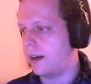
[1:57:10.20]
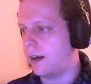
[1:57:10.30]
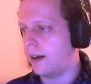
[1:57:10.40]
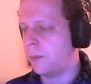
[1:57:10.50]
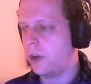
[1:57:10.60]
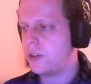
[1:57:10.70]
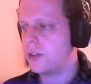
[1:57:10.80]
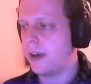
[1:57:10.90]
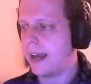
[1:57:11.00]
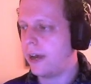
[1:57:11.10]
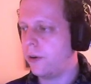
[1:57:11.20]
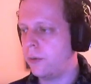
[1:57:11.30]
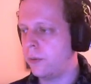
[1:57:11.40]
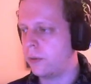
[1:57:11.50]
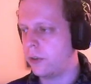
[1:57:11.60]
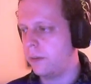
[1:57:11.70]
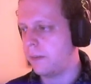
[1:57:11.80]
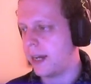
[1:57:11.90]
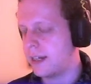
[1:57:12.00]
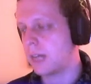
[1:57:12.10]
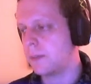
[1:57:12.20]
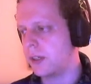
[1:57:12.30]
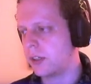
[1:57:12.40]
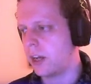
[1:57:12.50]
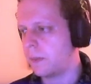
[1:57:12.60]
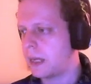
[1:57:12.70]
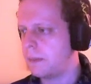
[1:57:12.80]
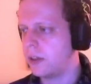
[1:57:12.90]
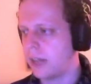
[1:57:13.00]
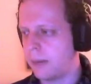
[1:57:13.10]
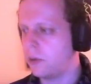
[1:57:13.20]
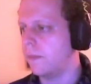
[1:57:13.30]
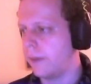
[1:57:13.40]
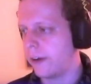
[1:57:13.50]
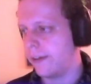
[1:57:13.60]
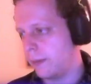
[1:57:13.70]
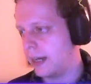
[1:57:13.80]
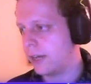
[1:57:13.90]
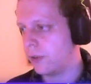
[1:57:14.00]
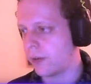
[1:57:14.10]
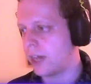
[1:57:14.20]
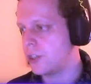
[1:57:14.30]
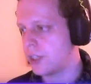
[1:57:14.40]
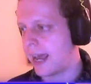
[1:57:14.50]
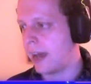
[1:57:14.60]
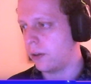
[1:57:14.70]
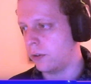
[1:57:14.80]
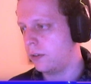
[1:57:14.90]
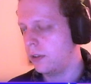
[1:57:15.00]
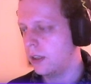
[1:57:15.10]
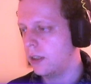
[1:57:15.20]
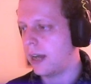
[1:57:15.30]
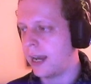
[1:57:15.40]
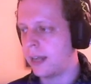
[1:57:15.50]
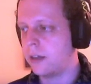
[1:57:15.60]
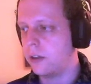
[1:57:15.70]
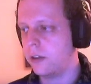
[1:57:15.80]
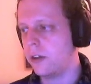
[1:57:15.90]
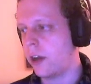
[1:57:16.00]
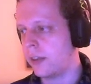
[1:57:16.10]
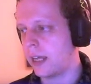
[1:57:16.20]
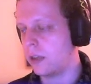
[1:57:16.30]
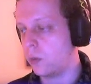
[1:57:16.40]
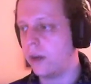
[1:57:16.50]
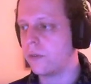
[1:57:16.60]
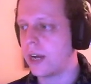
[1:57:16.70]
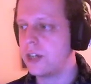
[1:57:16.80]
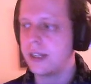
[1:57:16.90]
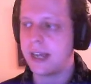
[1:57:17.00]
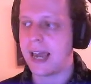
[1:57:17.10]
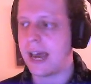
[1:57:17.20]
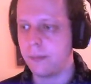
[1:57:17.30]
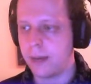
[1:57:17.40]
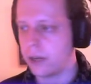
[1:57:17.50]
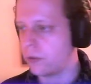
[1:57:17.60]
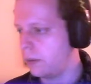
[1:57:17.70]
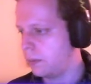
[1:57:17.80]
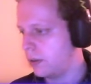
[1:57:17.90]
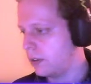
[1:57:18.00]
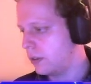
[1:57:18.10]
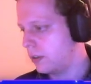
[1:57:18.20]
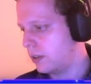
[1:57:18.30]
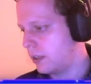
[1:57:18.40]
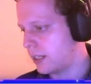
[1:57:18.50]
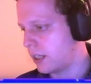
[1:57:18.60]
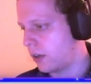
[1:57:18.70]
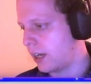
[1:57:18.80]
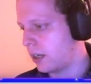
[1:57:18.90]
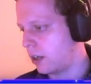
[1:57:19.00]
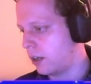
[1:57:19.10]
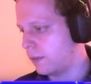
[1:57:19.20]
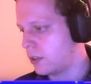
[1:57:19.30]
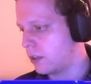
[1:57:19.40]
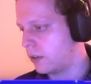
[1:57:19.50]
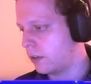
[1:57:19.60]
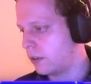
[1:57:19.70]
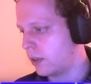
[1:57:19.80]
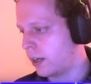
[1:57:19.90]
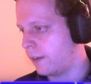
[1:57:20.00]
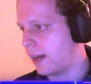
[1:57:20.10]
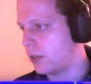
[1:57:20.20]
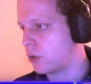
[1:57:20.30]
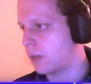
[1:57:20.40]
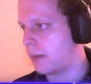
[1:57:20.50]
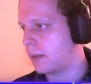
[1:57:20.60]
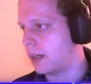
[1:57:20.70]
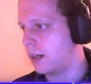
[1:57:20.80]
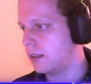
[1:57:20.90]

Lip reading: I'm not sure how good my assessment is going to be because I'm not very familiar with rangers at all. I do know that the one ranger that I have in my group, let's go ahead over to our Foundry map here.